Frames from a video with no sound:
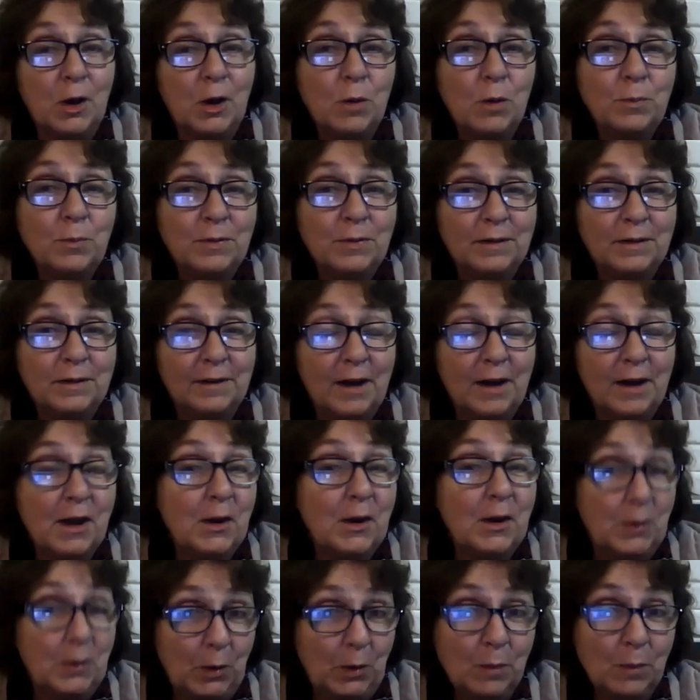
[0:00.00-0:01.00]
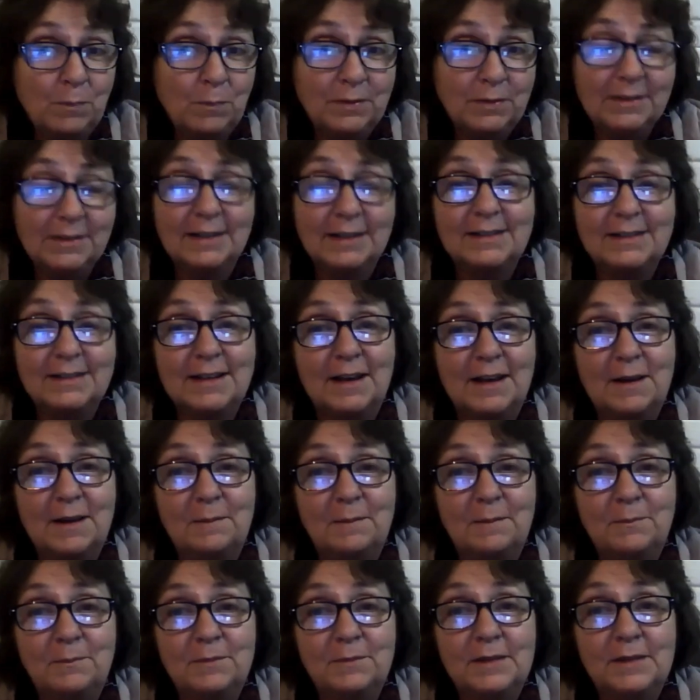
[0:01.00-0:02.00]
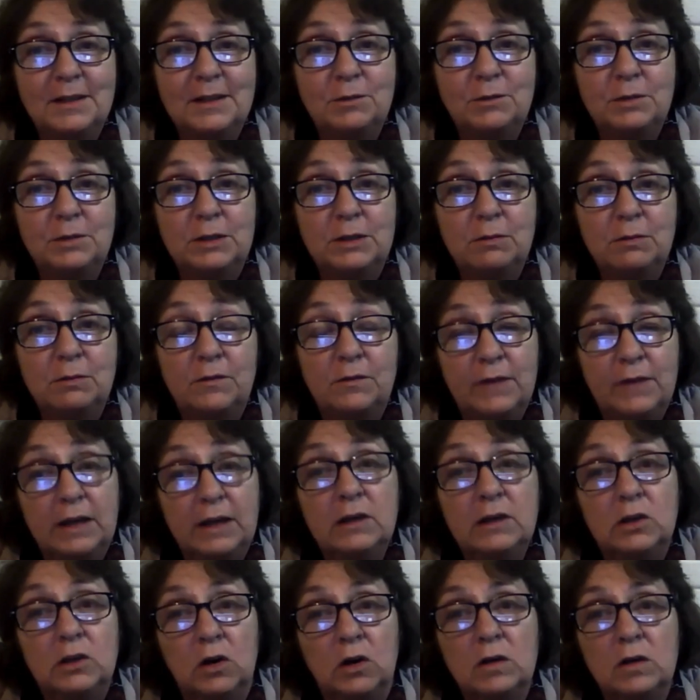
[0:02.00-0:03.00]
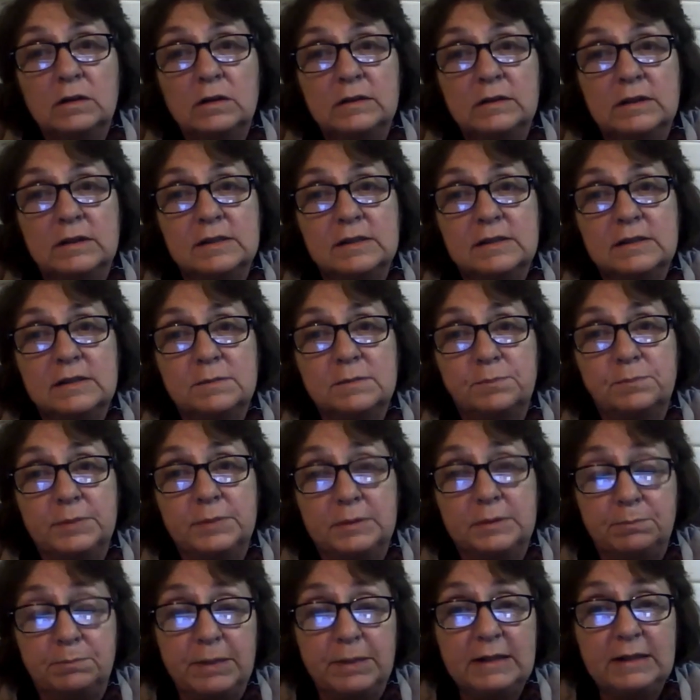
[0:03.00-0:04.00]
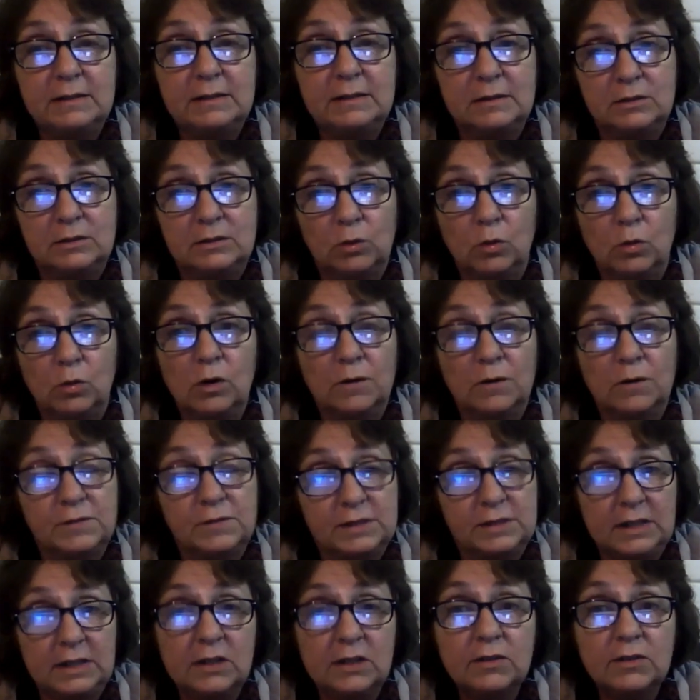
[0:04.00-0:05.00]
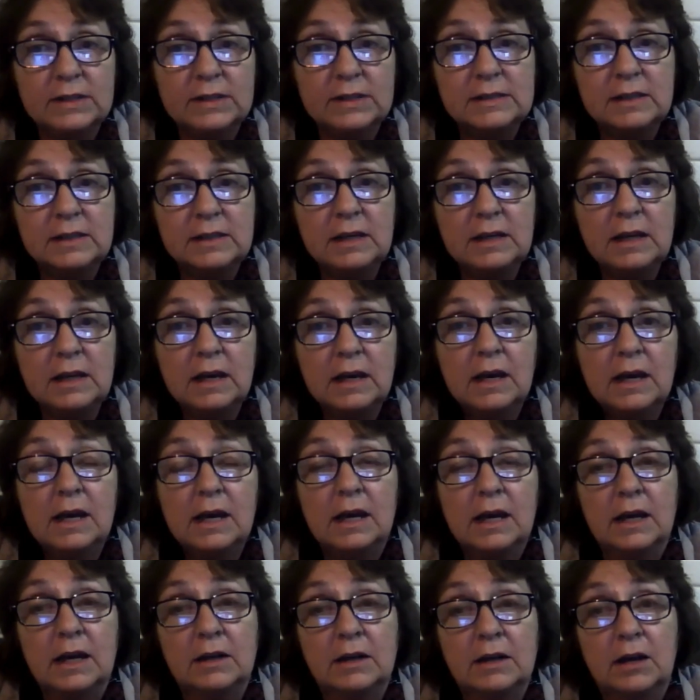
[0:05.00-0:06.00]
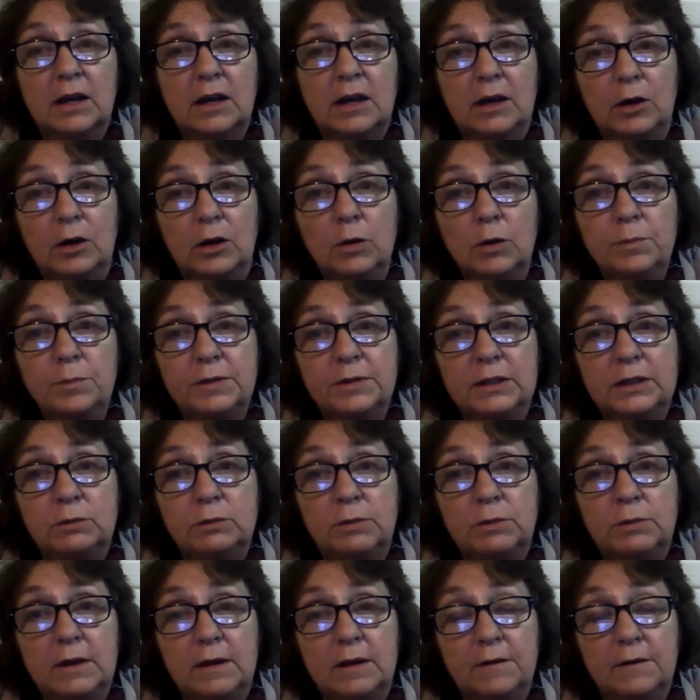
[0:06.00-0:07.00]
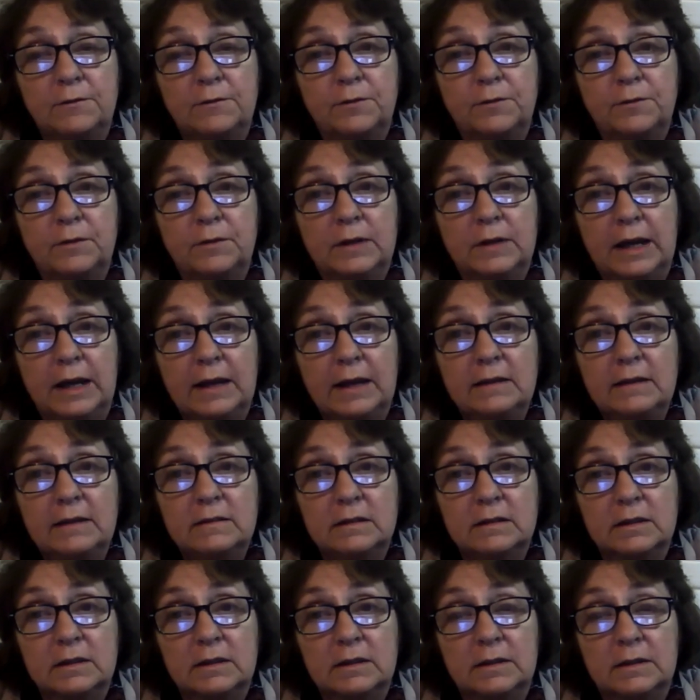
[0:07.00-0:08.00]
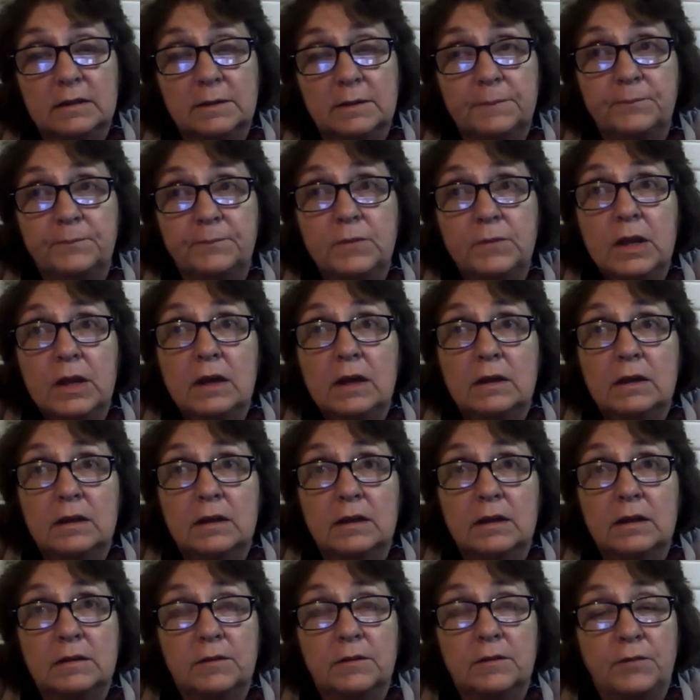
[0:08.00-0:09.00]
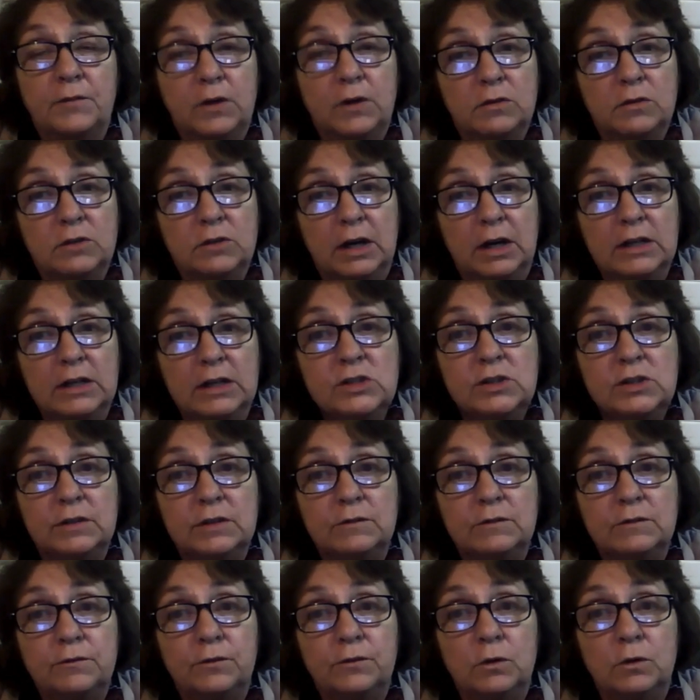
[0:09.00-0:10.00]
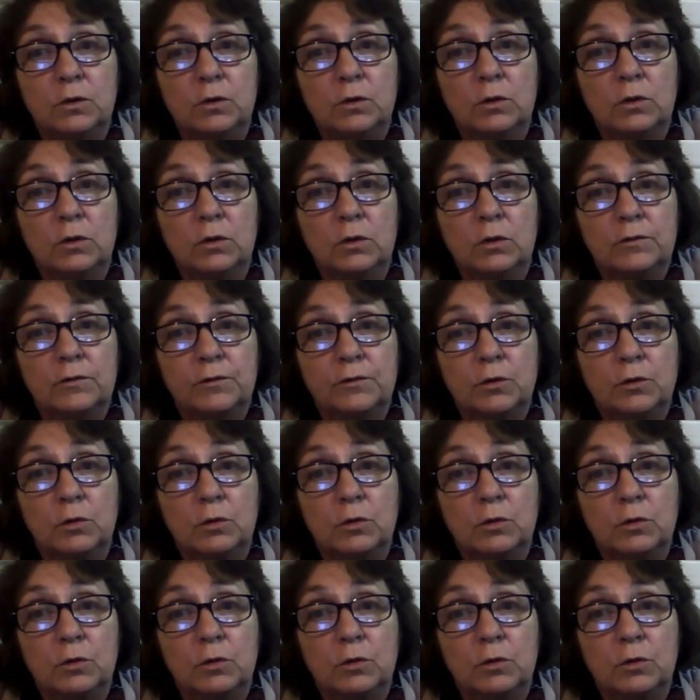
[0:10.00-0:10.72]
hope that that we've unlocked this big door of secrecy, and I hope that we have laid the foundation for